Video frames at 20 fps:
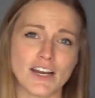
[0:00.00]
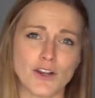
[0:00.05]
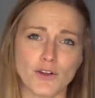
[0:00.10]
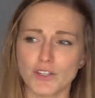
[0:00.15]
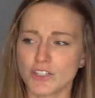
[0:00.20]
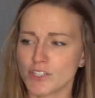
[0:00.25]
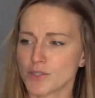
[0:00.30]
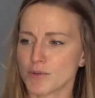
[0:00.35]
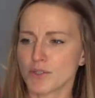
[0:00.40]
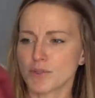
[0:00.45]
I know
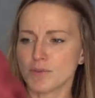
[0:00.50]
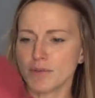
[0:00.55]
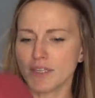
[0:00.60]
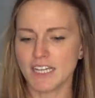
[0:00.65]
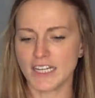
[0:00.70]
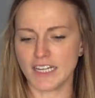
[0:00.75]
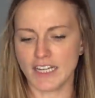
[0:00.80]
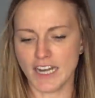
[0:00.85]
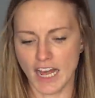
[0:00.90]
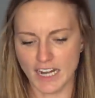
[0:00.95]
they're supposed to be
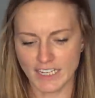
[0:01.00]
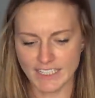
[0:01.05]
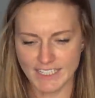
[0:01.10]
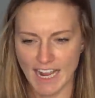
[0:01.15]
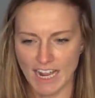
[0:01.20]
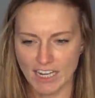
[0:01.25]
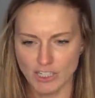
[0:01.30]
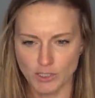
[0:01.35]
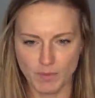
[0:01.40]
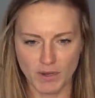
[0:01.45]
like
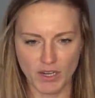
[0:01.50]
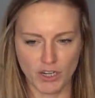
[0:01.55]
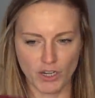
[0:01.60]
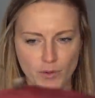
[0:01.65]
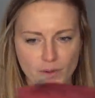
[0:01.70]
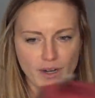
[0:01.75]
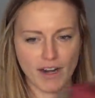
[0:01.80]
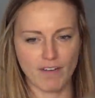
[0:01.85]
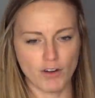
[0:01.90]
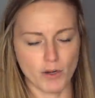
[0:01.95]
non-attachment
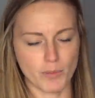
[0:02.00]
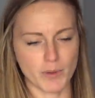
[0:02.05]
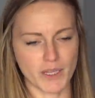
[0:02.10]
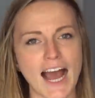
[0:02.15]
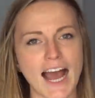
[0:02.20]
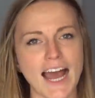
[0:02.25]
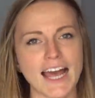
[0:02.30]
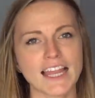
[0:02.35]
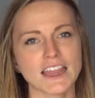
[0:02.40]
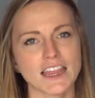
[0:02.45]
or whatever, but
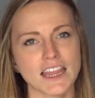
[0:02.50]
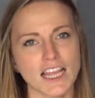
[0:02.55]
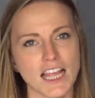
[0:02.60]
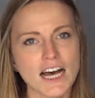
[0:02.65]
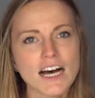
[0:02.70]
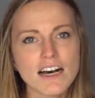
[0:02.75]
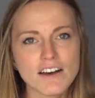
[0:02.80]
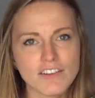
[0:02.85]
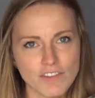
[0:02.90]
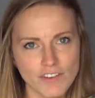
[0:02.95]
I
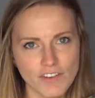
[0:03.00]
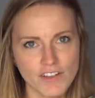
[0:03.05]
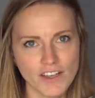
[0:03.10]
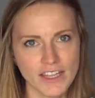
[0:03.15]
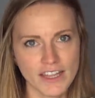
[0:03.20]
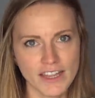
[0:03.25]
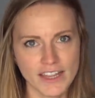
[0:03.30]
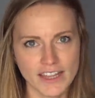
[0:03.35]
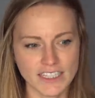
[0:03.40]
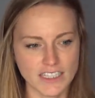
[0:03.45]
love
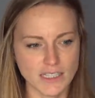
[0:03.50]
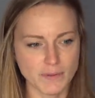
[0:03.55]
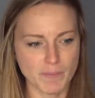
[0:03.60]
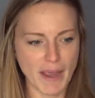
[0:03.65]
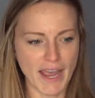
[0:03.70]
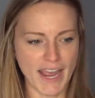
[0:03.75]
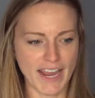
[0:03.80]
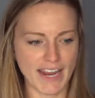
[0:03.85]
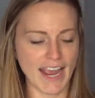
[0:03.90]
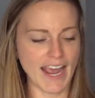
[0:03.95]
this
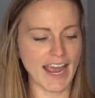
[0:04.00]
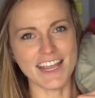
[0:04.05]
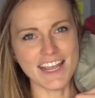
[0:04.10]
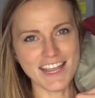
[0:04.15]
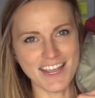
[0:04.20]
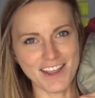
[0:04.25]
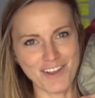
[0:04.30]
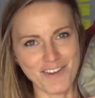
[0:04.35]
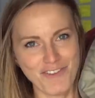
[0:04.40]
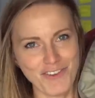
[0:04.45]
bag.
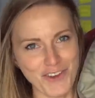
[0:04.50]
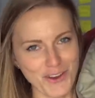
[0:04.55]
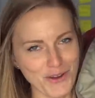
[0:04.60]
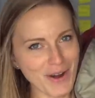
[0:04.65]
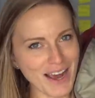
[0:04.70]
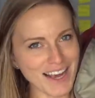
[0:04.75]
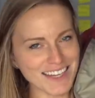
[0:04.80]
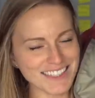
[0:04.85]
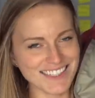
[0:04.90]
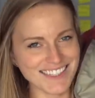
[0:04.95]
If
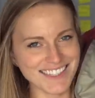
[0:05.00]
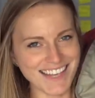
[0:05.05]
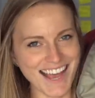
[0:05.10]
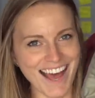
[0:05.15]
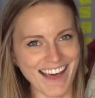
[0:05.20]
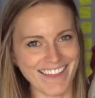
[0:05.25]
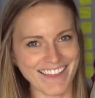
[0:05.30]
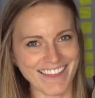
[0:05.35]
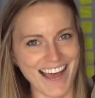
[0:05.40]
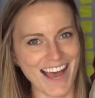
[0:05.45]
you ask
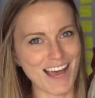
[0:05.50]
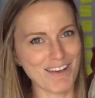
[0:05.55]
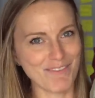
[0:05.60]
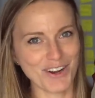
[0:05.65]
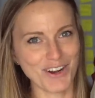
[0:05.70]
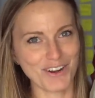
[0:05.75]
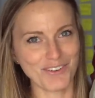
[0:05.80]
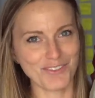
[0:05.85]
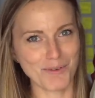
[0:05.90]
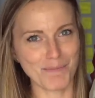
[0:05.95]
Seth, I'm
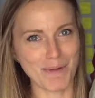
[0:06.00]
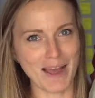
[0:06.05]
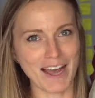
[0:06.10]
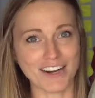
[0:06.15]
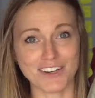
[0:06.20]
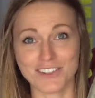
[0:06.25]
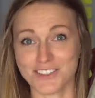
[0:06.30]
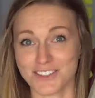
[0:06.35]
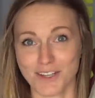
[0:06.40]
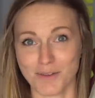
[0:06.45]
an
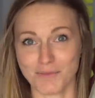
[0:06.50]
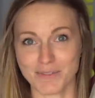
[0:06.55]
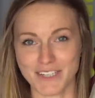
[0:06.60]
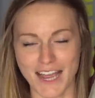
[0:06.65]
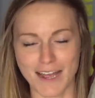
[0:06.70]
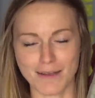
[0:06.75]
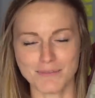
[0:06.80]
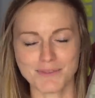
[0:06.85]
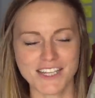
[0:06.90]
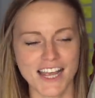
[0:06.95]
overpacker
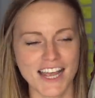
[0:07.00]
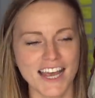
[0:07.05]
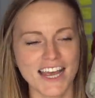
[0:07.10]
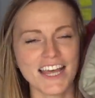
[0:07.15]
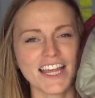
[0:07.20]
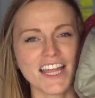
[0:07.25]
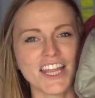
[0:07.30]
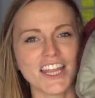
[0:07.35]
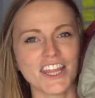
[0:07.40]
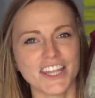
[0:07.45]
sometimes.
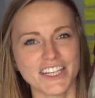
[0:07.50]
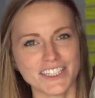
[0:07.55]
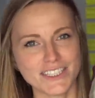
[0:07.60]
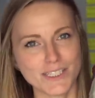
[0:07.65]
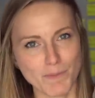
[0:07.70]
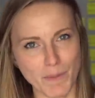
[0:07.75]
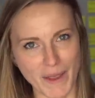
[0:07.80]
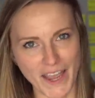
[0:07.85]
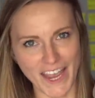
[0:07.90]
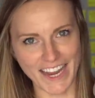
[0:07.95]

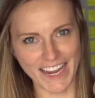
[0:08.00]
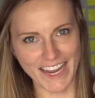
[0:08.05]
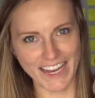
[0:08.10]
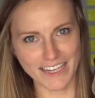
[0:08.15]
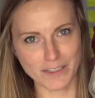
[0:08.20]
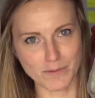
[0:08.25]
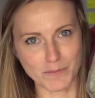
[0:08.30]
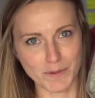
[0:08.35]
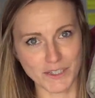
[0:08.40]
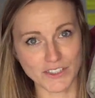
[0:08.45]
This bag
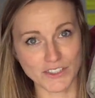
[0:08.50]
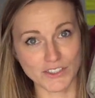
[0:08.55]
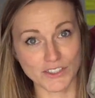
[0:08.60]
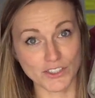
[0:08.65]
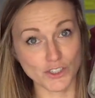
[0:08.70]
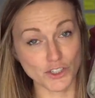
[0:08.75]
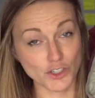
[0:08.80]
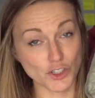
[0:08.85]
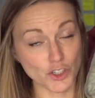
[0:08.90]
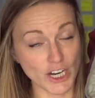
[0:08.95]
has been
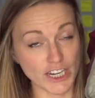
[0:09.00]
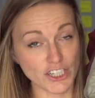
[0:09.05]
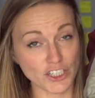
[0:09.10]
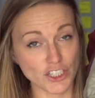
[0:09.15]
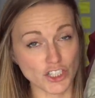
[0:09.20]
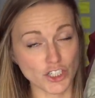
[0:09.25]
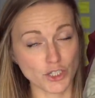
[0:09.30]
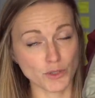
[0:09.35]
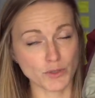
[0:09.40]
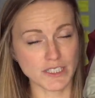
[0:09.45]

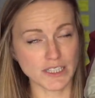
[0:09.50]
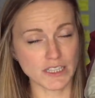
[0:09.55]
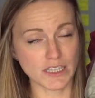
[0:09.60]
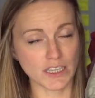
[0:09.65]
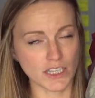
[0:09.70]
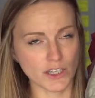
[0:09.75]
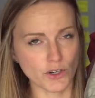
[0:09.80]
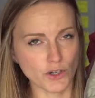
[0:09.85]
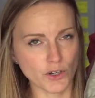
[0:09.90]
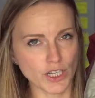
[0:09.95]
stretched to its
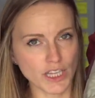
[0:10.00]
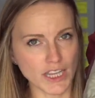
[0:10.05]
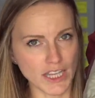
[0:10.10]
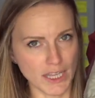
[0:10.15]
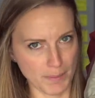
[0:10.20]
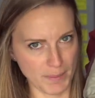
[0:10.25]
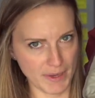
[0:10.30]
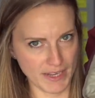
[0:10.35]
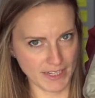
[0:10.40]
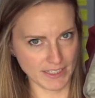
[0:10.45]
literal
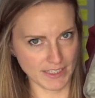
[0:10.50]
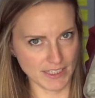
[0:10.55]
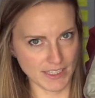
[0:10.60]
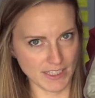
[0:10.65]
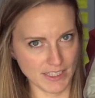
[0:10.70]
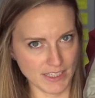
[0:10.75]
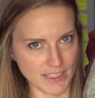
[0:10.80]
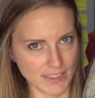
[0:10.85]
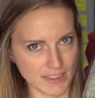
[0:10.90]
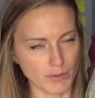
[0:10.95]

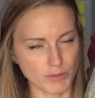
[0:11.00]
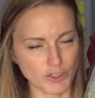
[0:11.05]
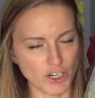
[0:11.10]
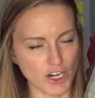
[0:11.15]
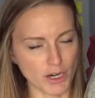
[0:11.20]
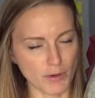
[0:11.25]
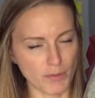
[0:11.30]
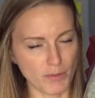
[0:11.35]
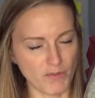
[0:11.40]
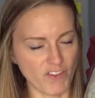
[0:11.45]
limits. I'm
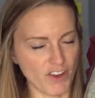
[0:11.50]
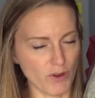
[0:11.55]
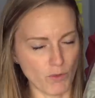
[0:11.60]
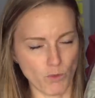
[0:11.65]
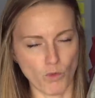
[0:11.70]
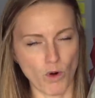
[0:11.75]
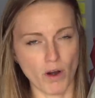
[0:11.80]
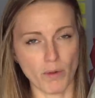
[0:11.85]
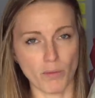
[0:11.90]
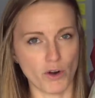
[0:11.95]
sure I could
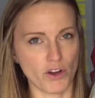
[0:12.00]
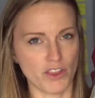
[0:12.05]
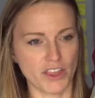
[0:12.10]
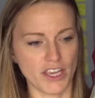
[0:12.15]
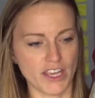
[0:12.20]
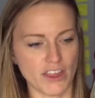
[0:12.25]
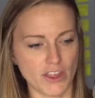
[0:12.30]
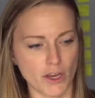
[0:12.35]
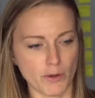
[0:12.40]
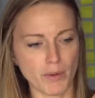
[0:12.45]
fit one more
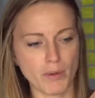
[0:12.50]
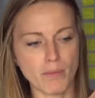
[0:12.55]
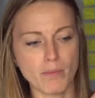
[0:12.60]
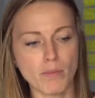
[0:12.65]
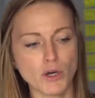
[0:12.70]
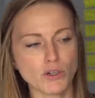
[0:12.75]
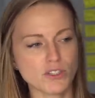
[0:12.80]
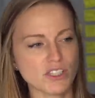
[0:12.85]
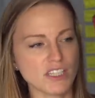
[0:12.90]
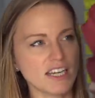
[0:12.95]
thing in there, but
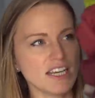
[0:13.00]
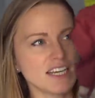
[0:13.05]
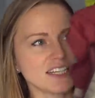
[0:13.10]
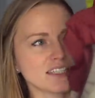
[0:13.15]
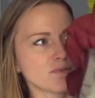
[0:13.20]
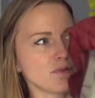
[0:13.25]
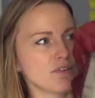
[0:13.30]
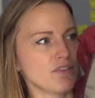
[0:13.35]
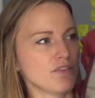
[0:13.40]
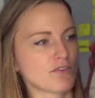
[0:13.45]
mostly
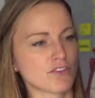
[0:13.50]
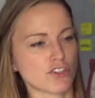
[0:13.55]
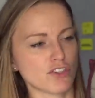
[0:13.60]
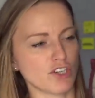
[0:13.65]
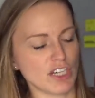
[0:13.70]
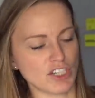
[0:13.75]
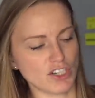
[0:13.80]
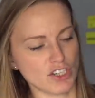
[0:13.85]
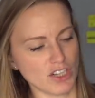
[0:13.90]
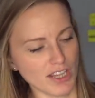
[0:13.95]
it's been
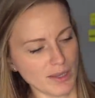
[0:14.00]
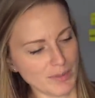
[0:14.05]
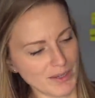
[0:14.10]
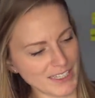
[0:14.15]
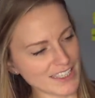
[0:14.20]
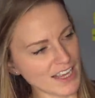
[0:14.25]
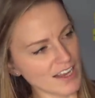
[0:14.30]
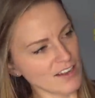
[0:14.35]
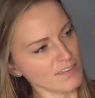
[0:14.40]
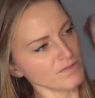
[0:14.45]
stretched to
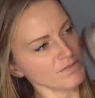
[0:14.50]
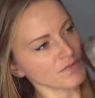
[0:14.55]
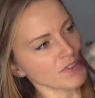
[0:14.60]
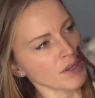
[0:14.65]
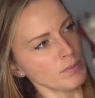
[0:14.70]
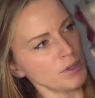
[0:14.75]
limits